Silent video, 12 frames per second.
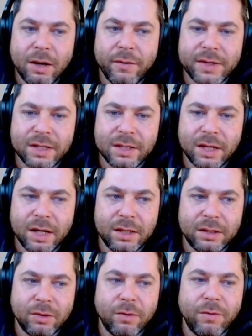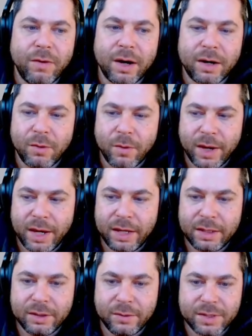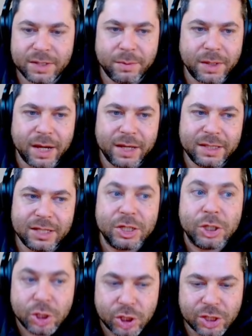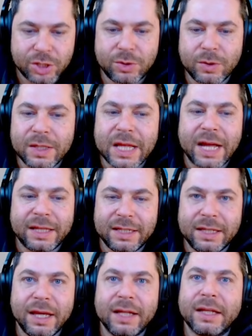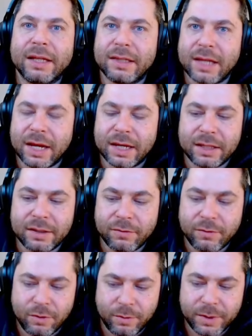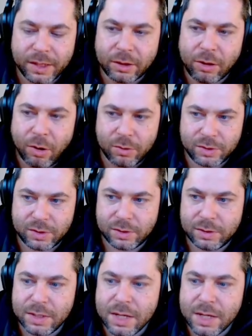Obviously, they're a little far away. The reason behind is just to not get attacked from the clones.